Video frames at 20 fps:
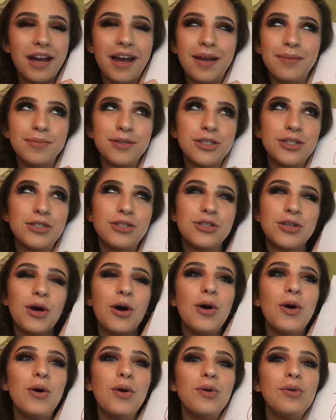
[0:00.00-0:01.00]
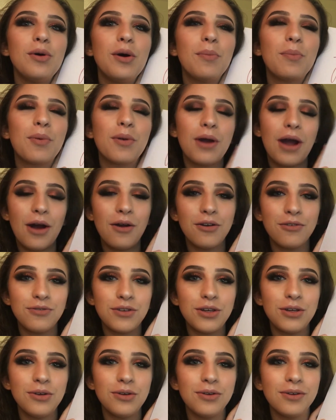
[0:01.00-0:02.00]
I'm so proud of
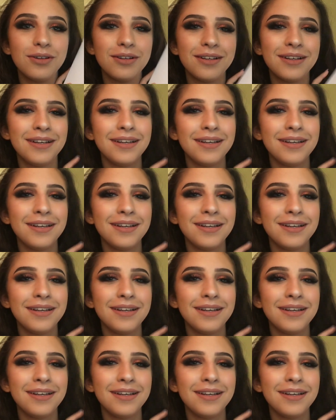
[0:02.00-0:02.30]
you.